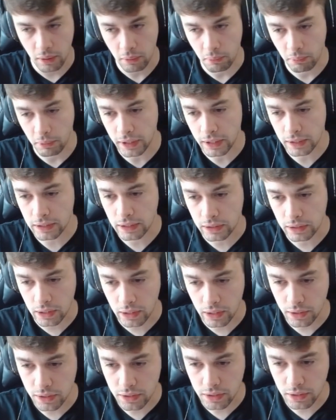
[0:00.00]
meaning that
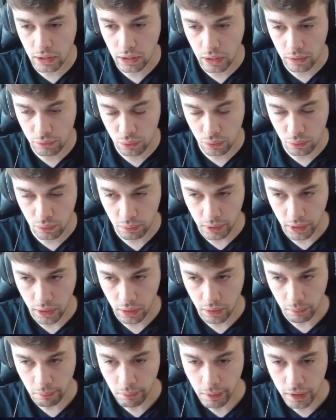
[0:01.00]
I still have to
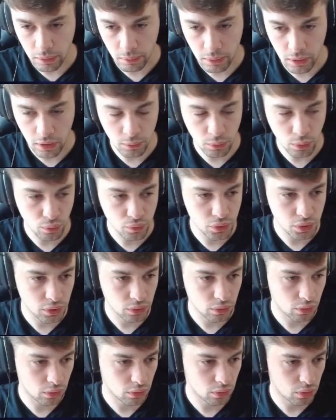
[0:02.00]
make many moves
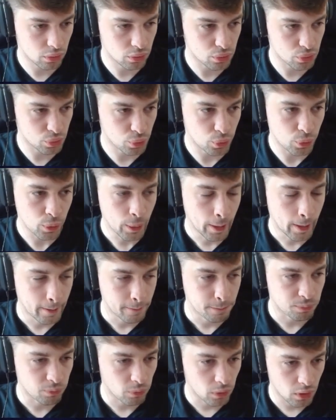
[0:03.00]
in order to
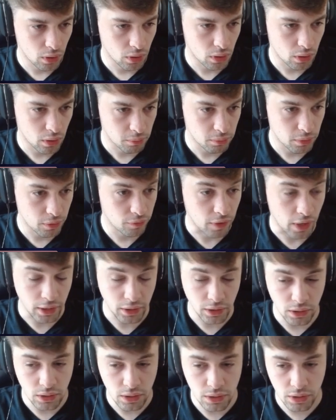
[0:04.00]
be
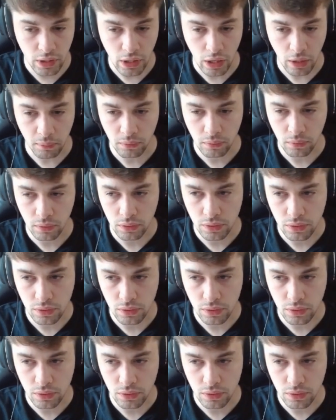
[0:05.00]
fine in this game.